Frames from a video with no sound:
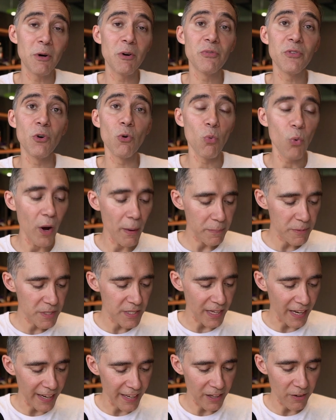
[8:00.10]
of your
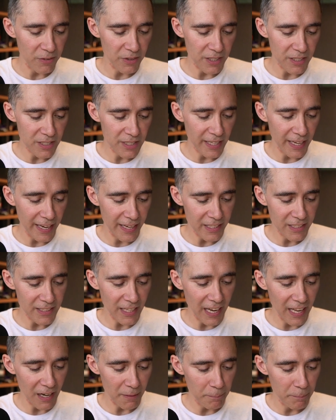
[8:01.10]
website? In this case,
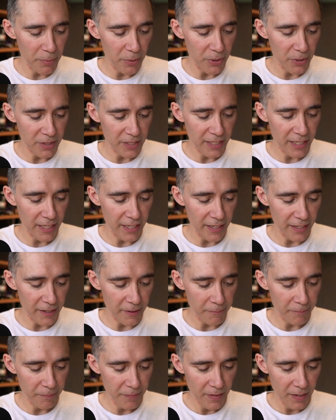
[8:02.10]
I'll put
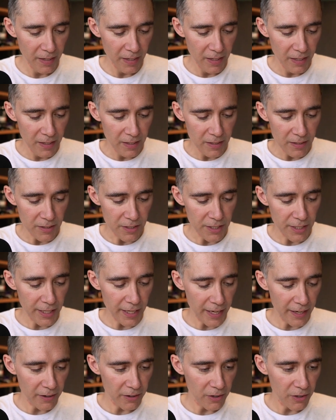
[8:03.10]
here
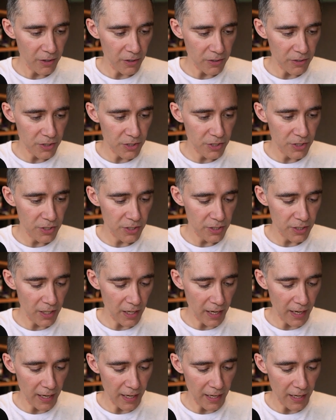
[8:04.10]
Diego's
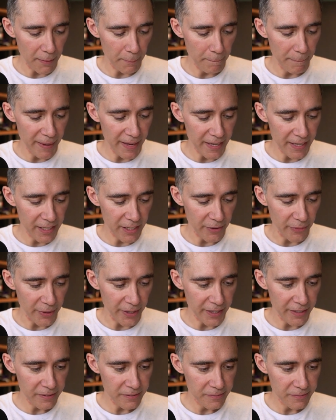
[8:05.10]

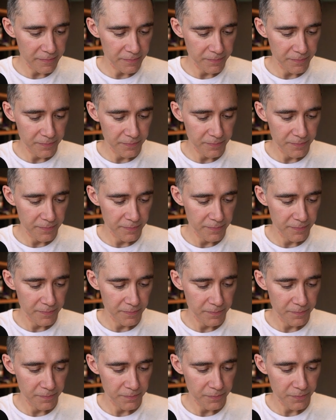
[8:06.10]
Bakery,
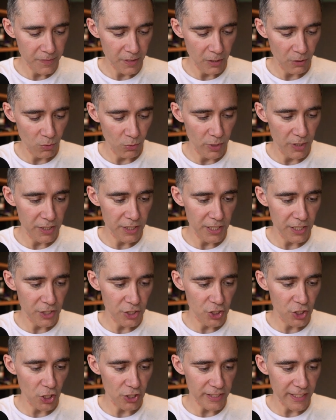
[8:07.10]
which is
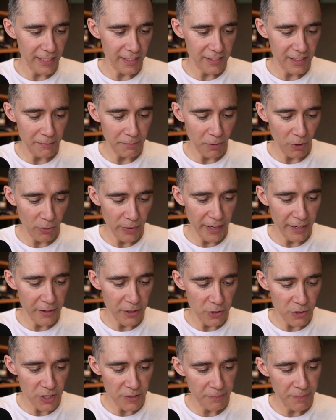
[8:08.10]
just an example we are
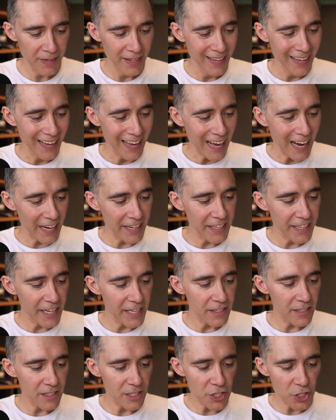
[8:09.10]
using. And here
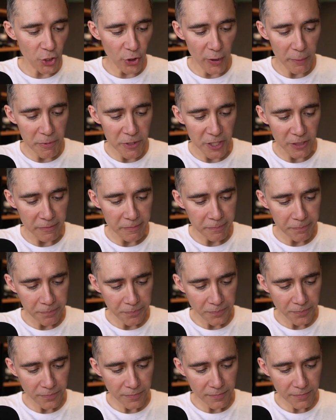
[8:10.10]
the description,
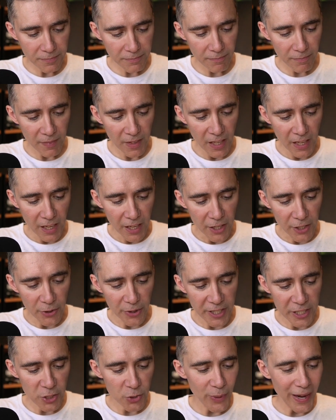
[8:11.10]
you
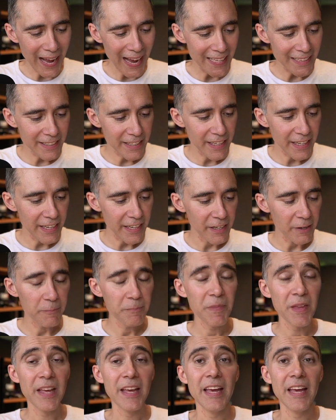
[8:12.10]
need to add here